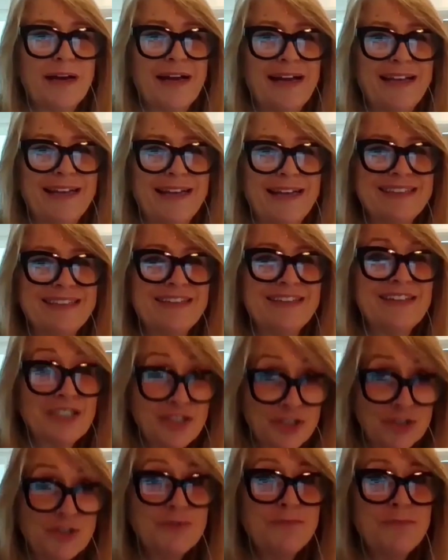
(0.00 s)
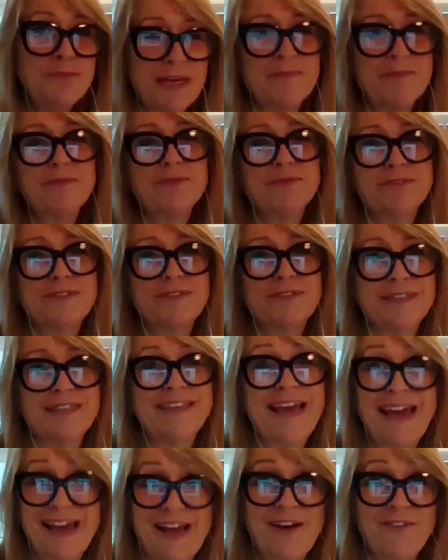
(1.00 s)
and they should be able to
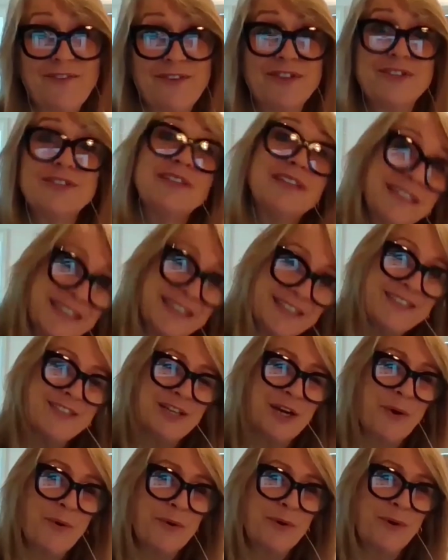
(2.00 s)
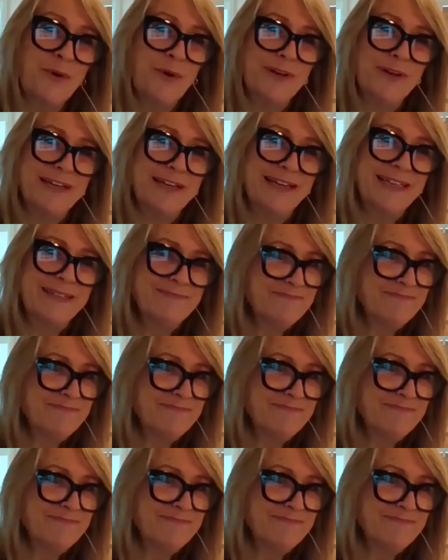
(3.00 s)
get cover to go on holiday.